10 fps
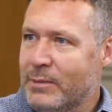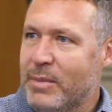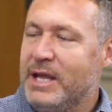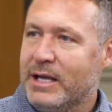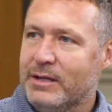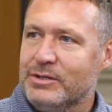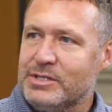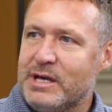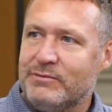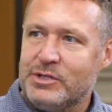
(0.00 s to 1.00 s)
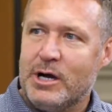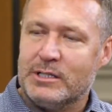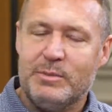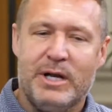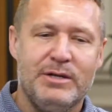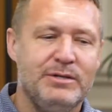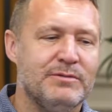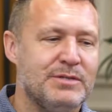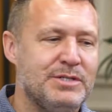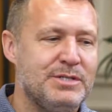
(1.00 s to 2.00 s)
And many others have talked about how
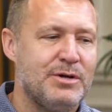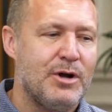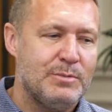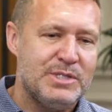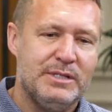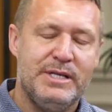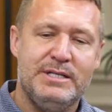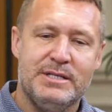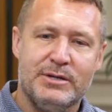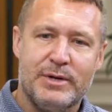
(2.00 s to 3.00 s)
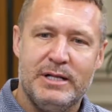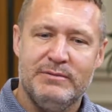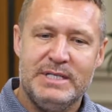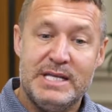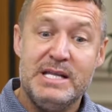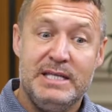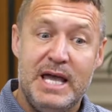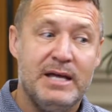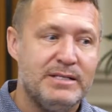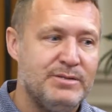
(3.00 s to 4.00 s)
universities are obsolete and irrelevant, and
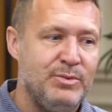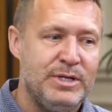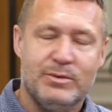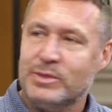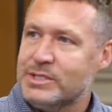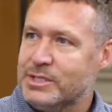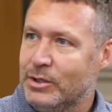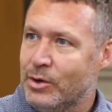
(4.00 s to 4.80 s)
yet we're still